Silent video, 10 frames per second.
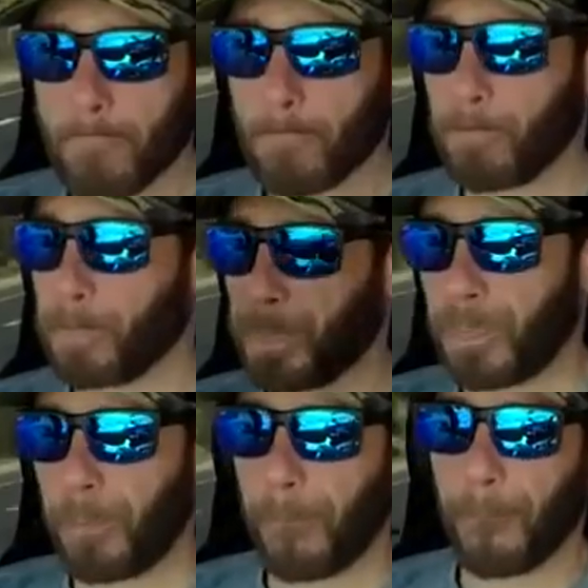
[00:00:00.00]

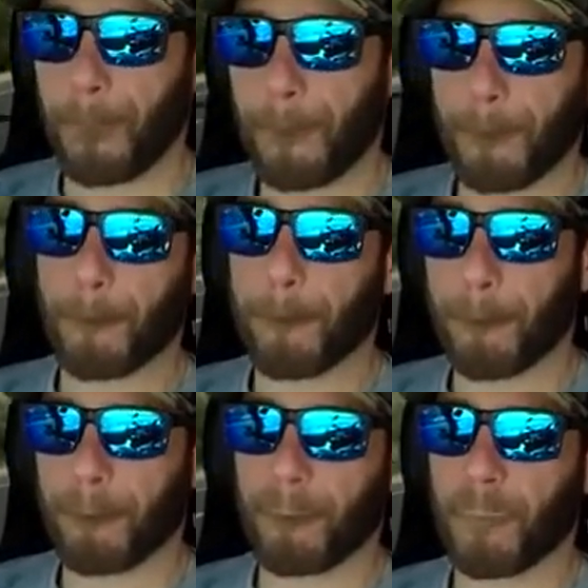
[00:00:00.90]

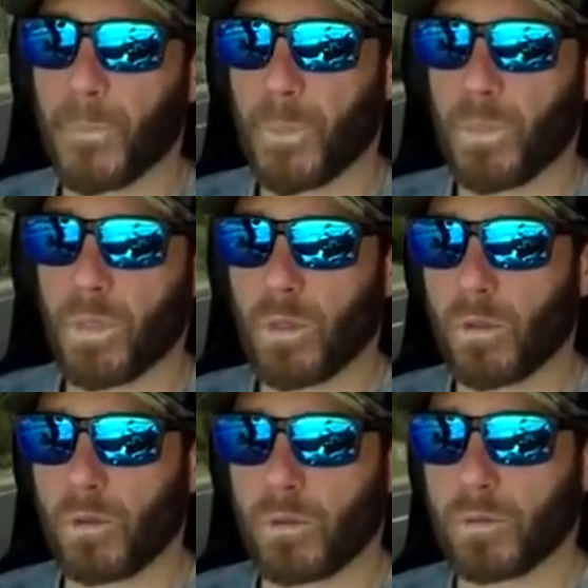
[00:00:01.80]

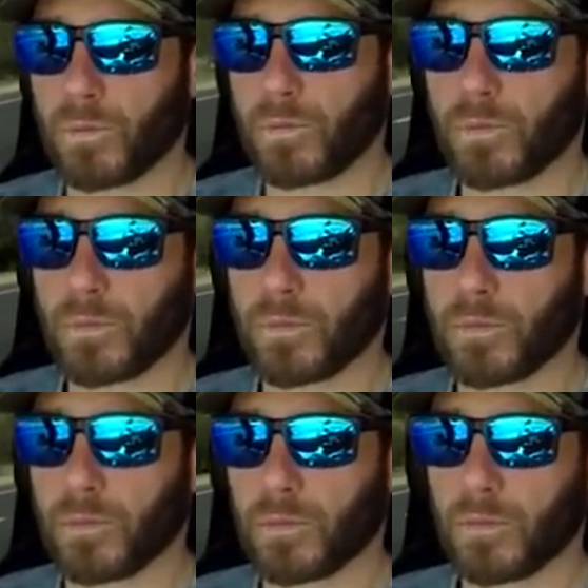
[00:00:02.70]

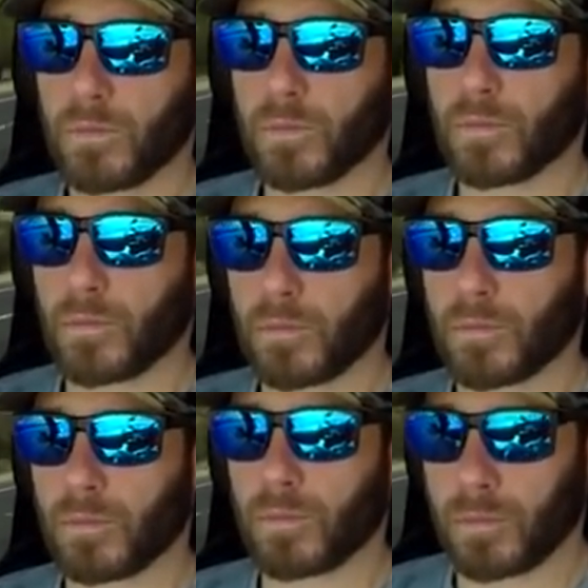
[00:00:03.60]

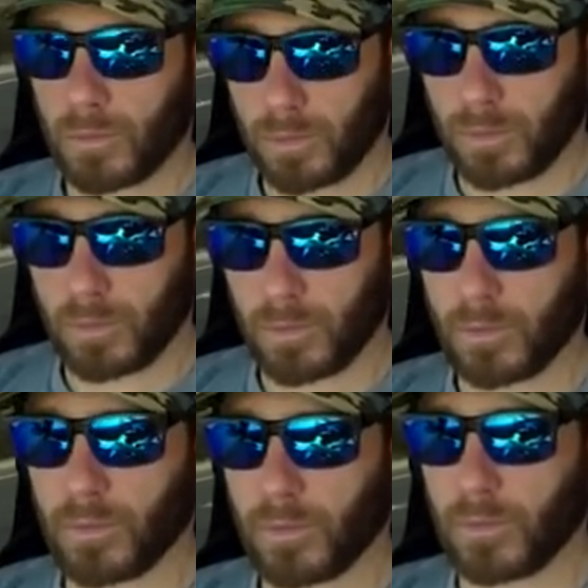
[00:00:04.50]

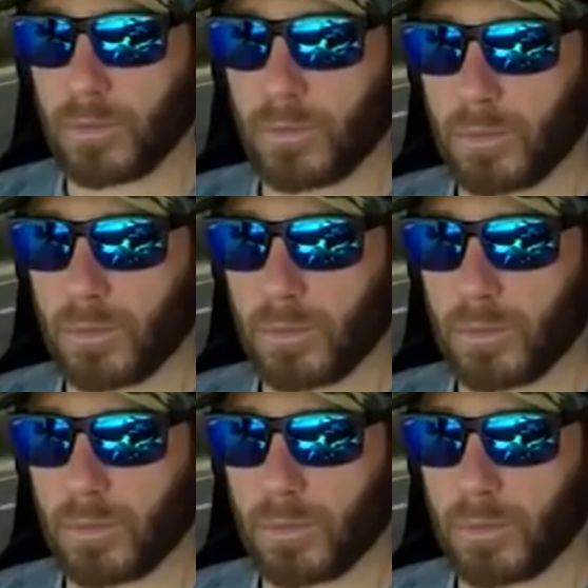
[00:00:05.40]
No words are spoken by the person on screen.